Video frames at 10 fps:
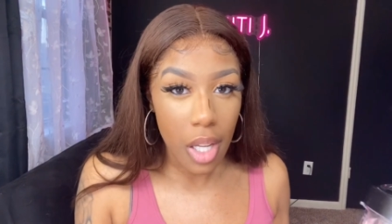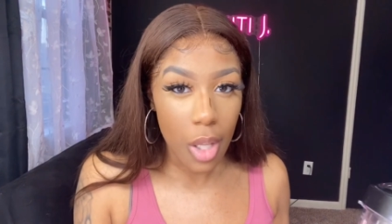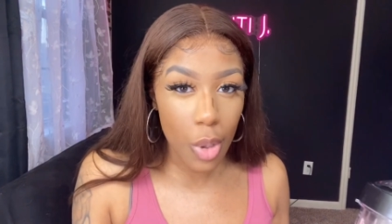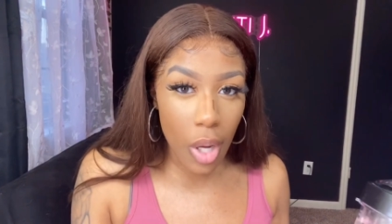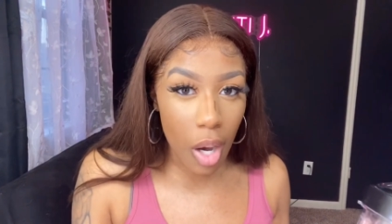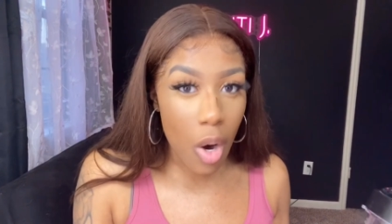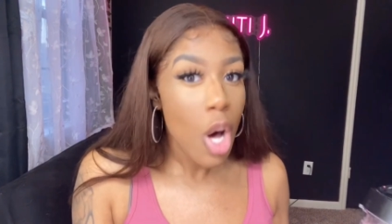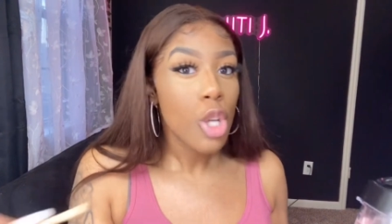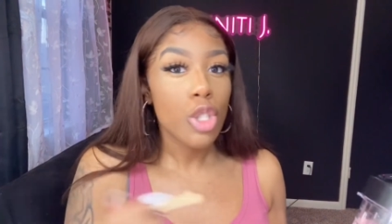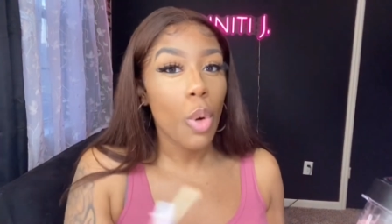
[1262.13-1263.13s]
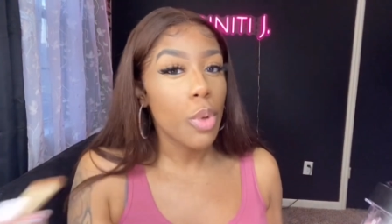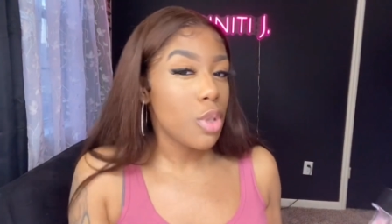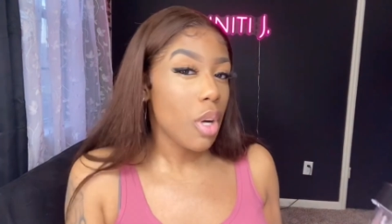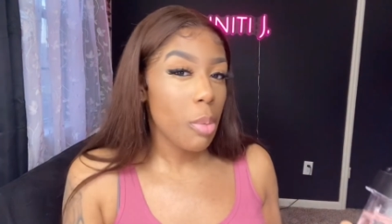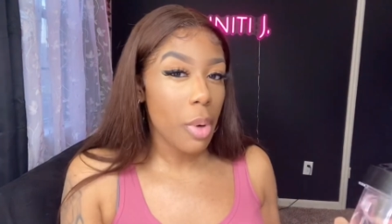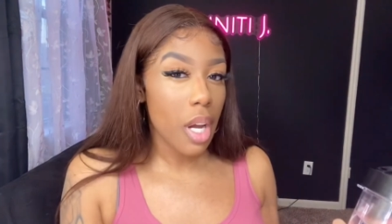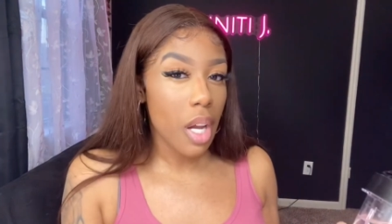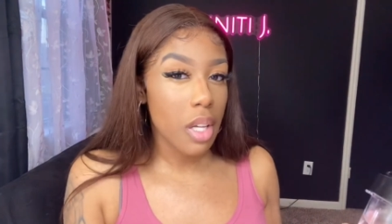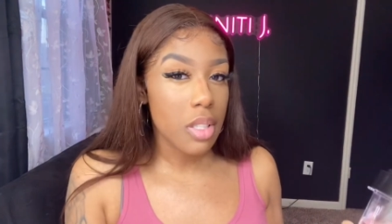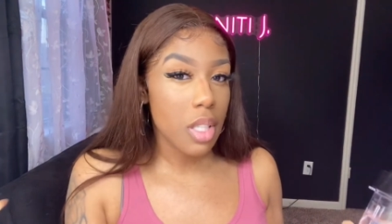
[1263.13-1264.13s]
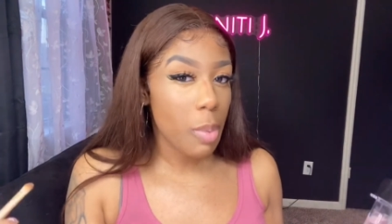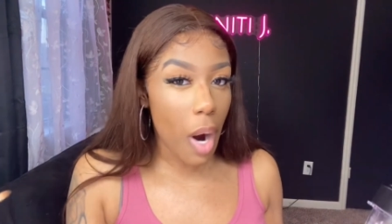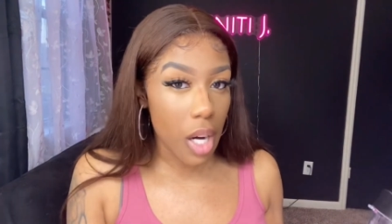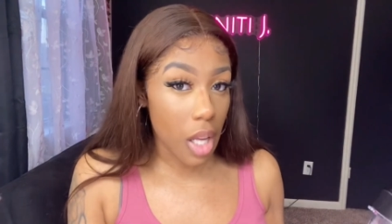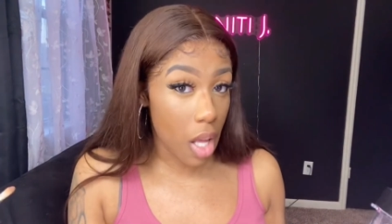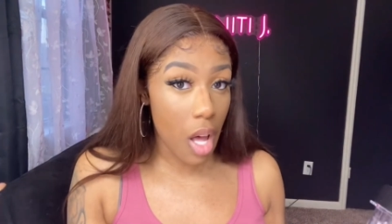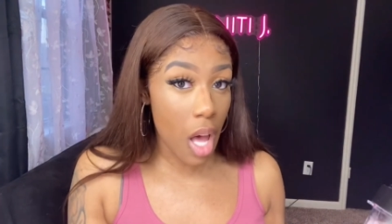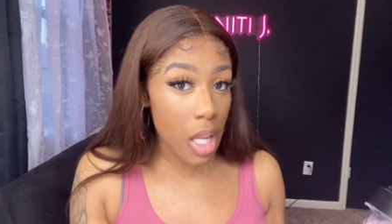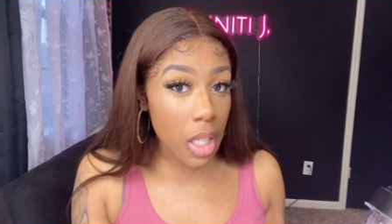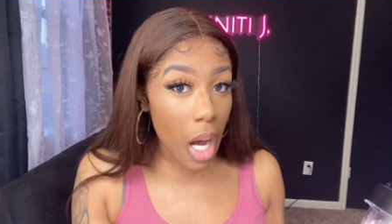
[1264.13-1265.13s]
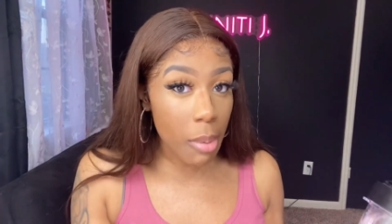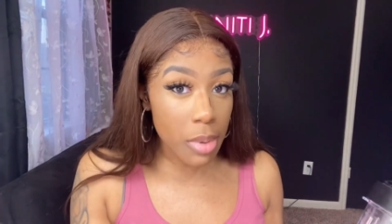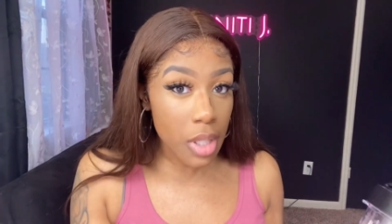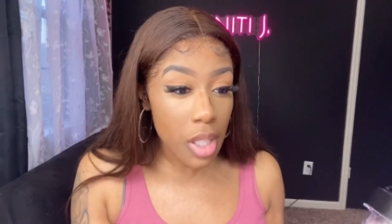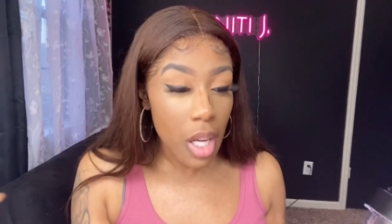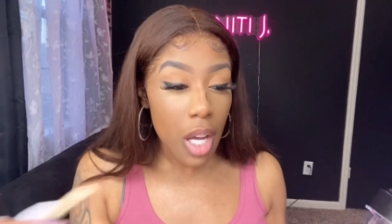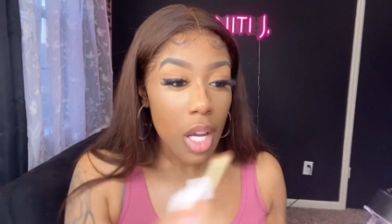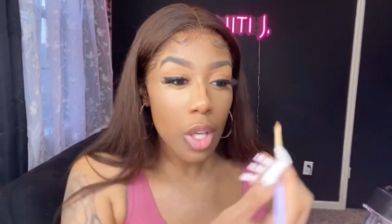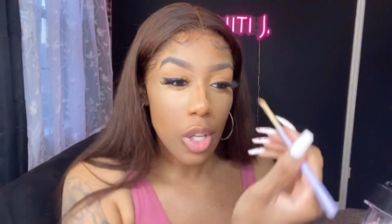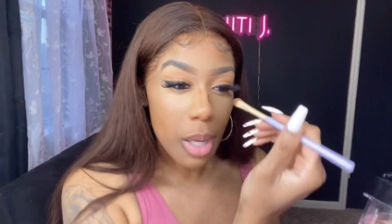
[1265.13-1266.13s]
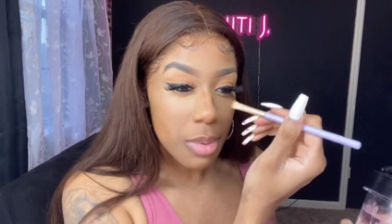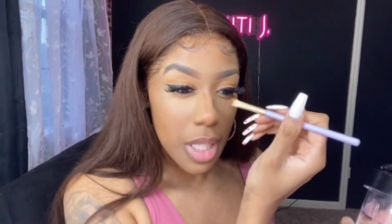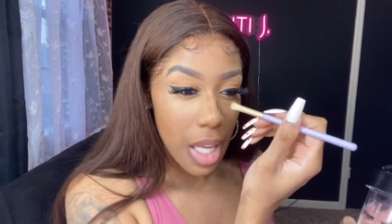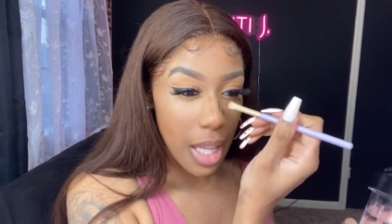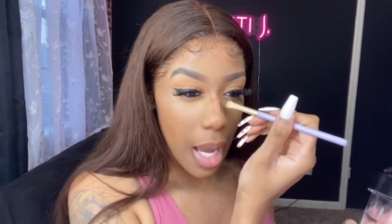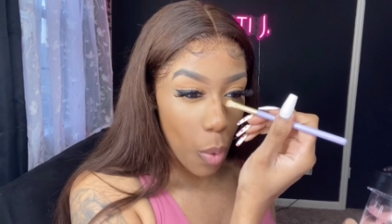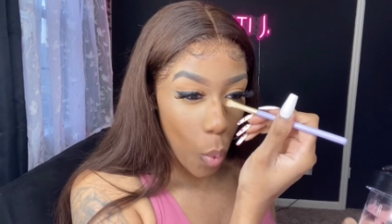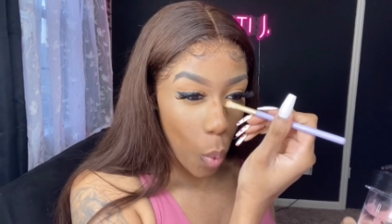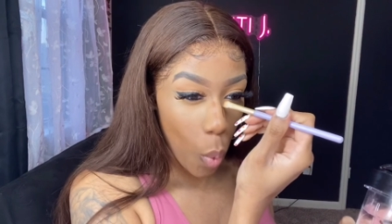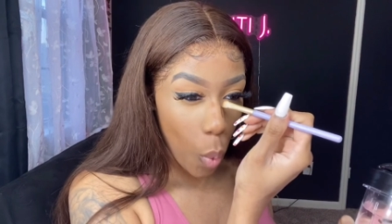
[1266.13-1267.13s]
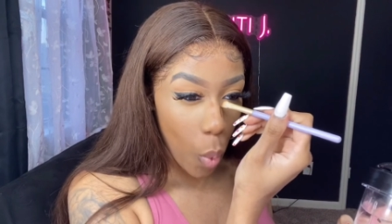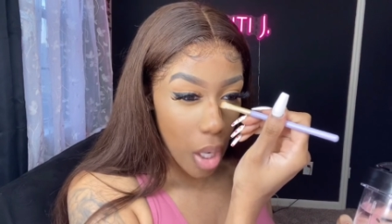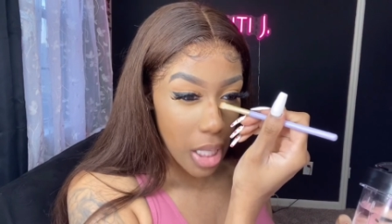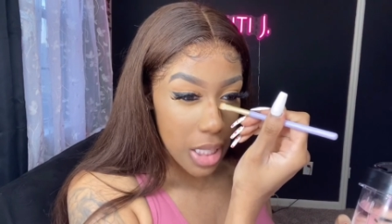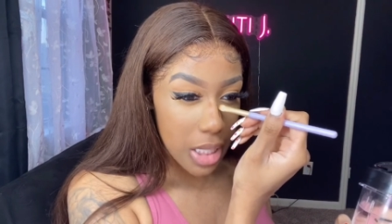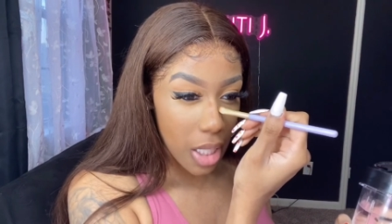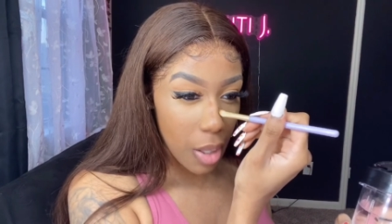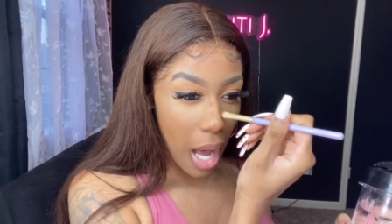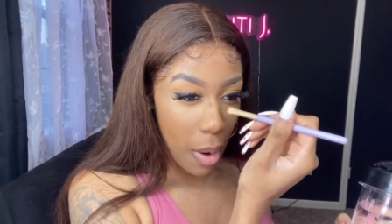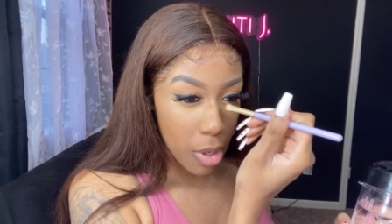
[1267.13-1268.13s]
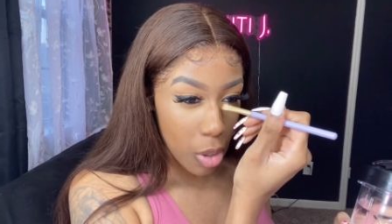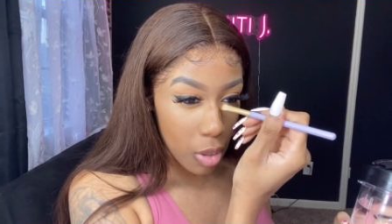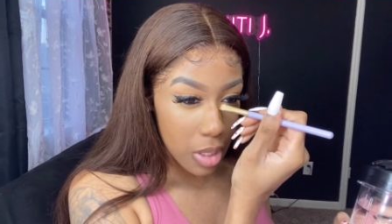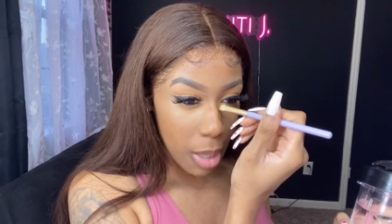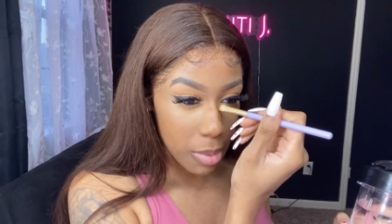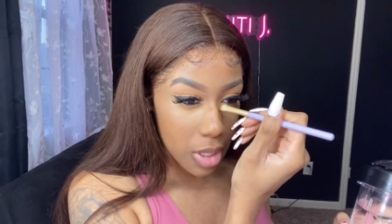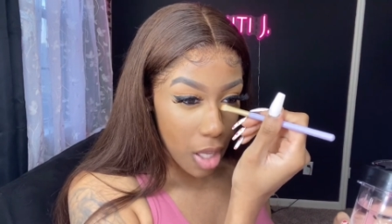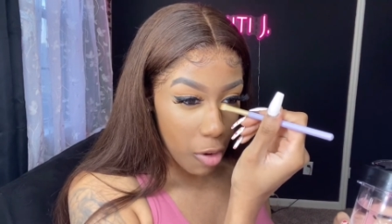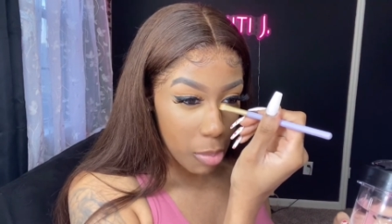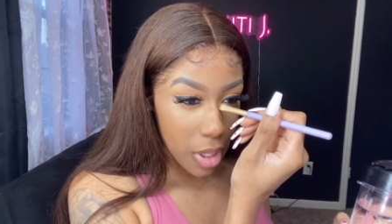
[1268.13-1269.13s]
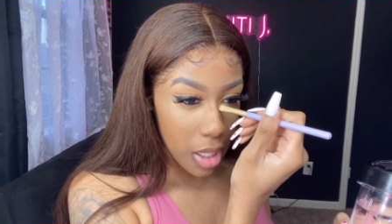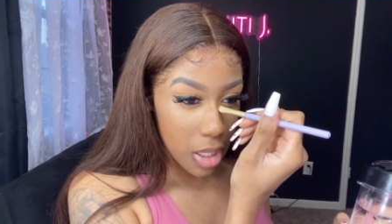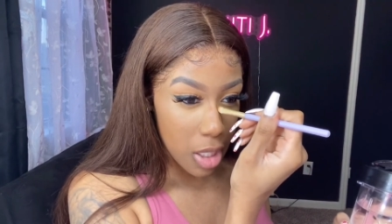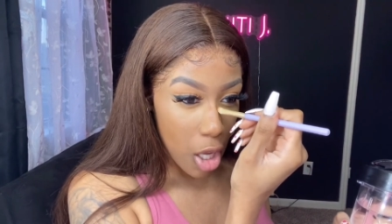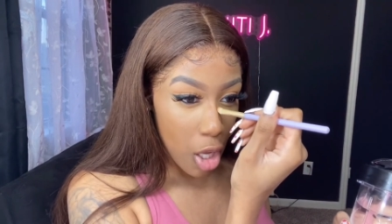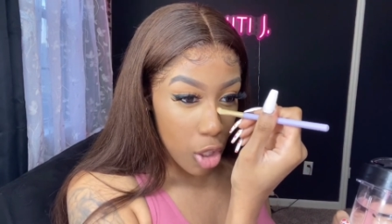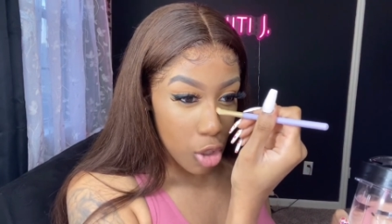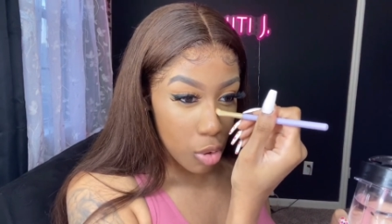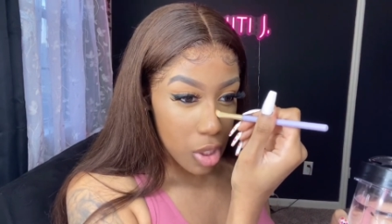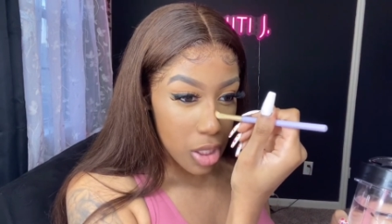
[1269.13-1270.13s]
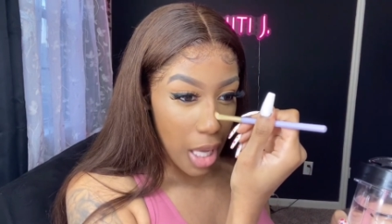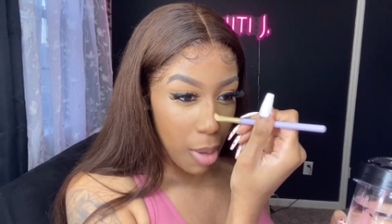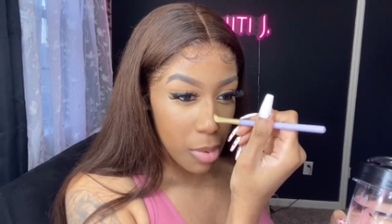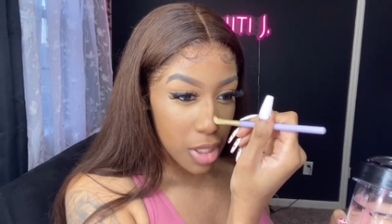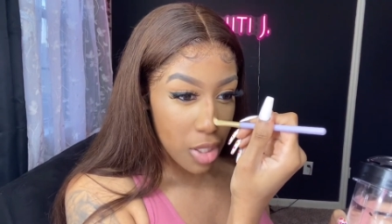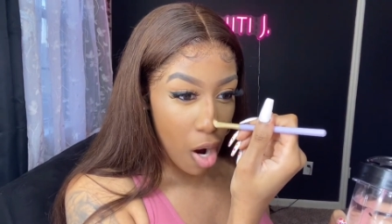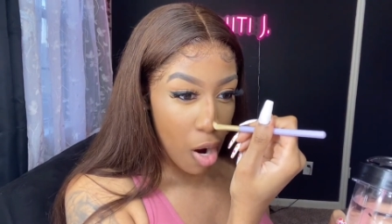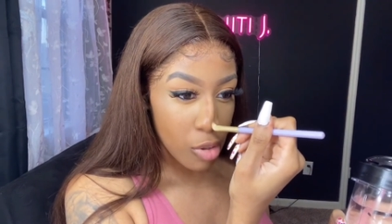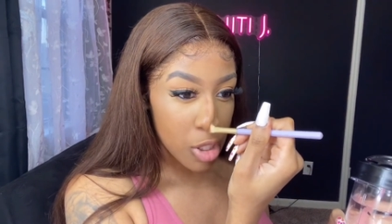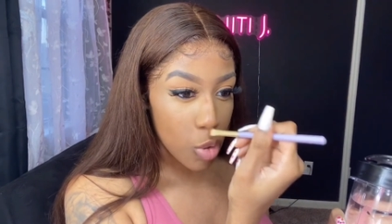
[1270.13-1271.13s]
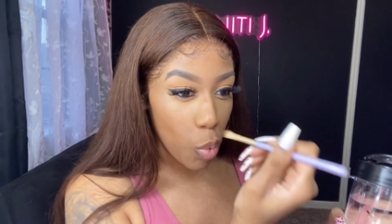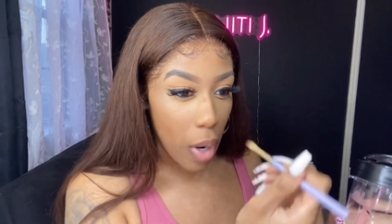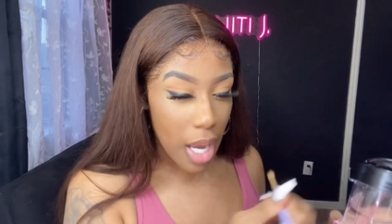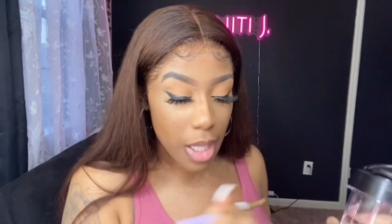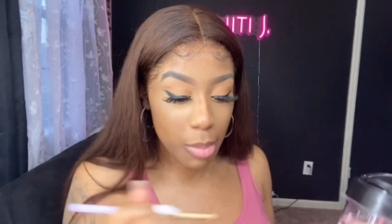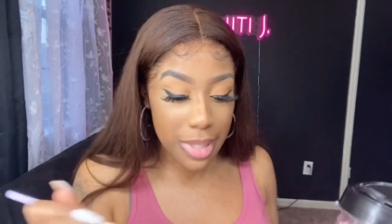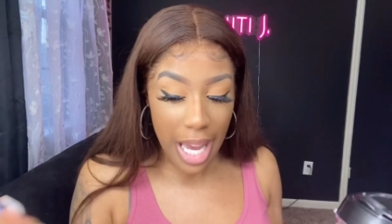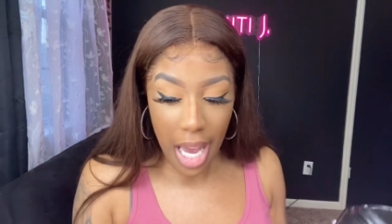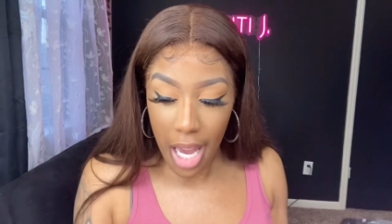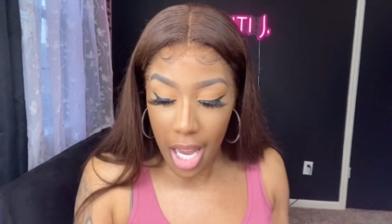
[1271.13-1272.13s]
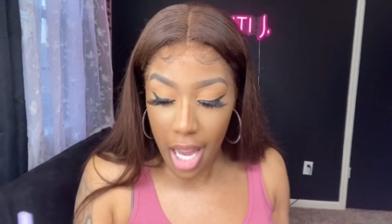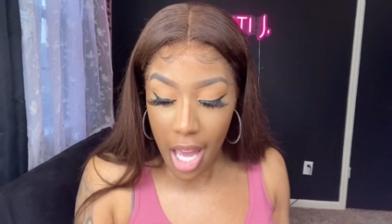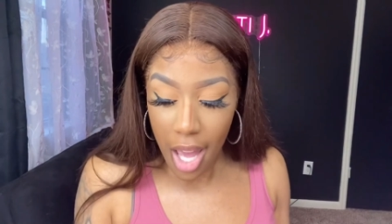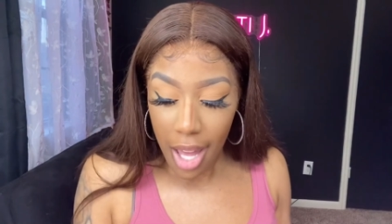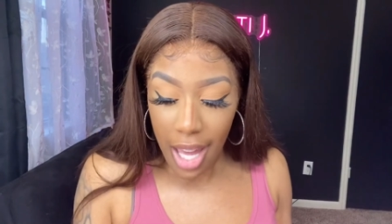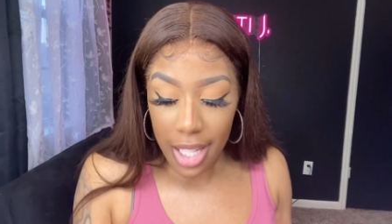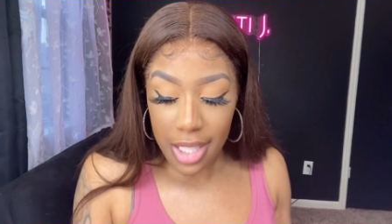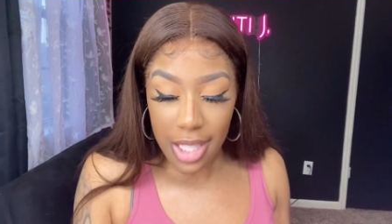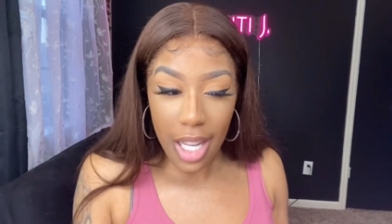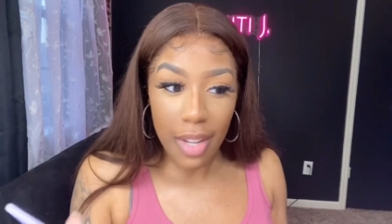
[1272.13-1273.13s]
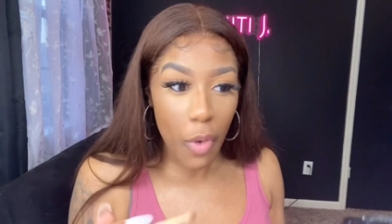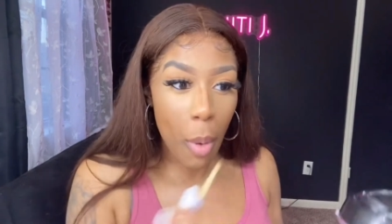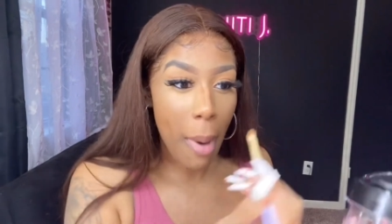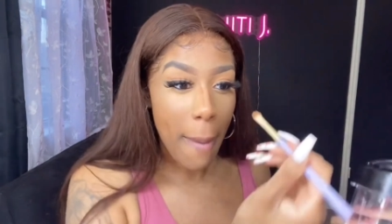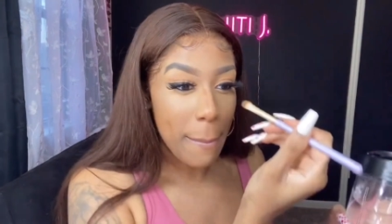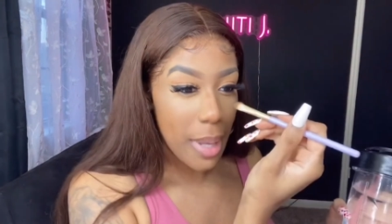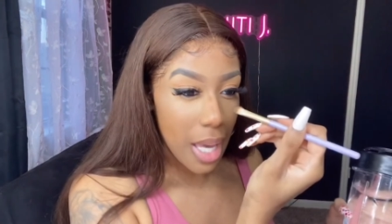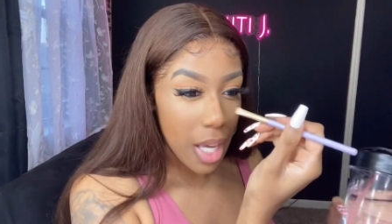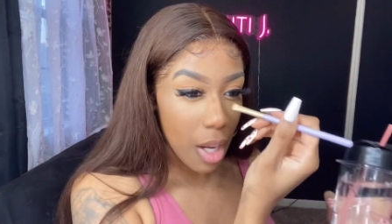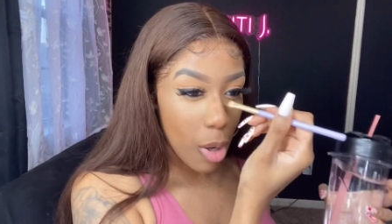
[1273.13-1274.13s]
you know? So what you gonna bring to the party? A, a helicopter? You know what I'm saying? Like, what is it? How are you gonna top this off? Because you just gave me this car on this random day instead of on my big